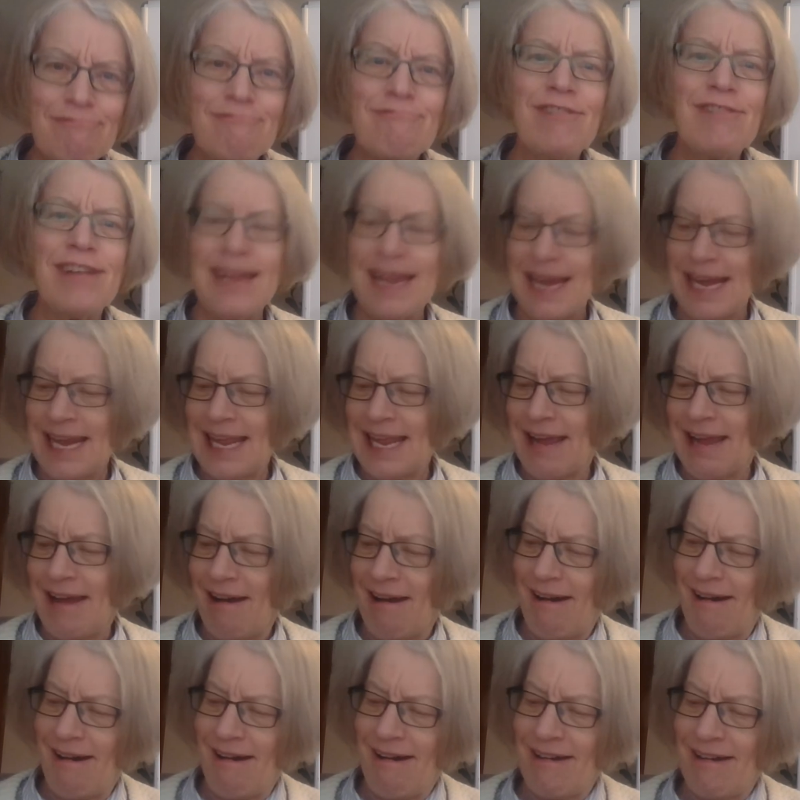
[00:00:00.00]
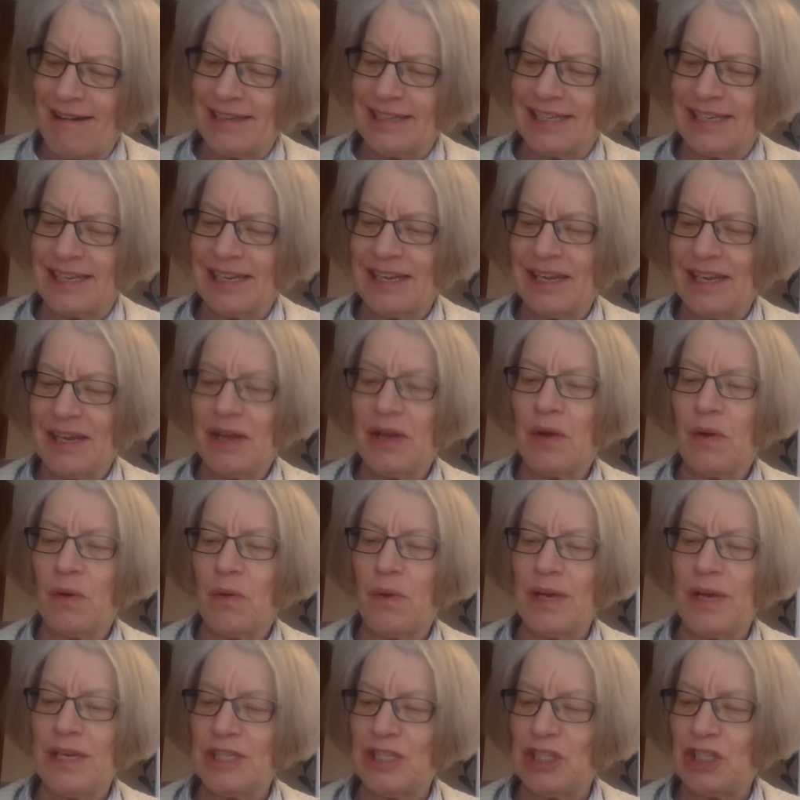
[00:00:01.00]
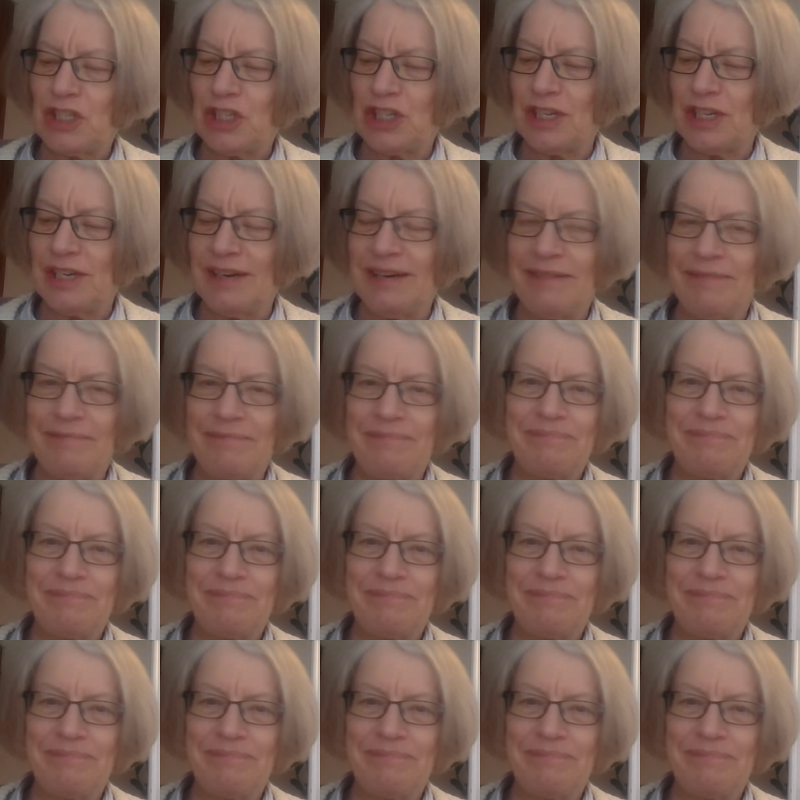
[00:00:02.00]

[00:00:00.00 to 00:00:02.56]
really hard question.